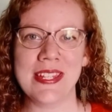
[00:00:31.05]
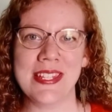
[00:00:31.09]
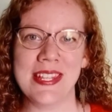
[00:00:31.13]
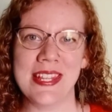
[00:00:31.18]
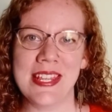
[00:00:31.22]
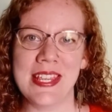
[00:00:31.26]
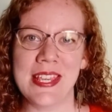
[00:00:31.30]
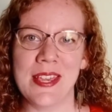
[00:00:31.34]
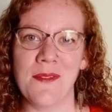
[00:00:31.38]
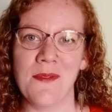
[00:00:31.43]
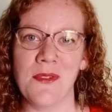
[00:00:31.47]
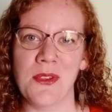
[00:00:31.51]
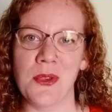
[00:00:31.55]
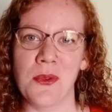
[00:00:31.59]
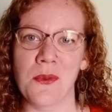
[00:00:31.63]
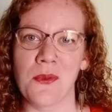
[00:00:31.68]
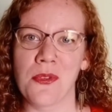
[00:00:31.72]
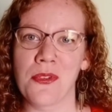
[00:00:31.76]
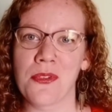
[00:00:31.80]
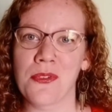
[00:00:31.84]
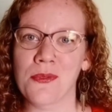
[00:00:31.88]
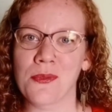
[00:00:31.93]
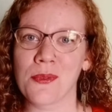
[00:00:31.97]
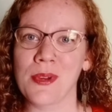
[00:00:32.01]
to give you
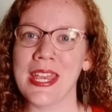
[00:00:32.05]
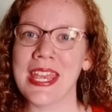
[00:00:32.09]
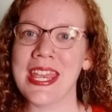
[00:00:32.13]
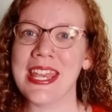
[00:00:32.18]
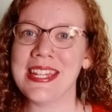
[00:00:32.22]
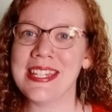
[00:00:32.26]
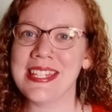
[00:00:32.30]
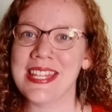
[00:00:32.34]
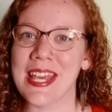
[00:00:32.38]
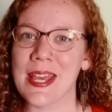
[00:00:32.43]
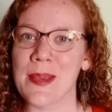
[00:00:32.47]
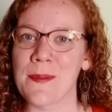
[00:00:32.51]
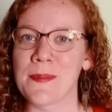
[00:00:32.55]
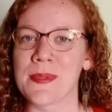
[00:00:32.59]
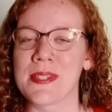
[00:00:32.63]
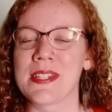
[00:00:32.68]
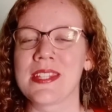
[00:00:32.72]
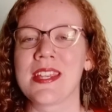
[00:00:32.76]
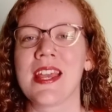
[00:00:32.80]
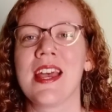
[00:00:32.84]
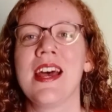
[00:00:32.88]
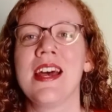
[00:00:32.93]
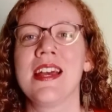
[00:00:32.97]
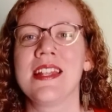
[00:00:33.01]
three tips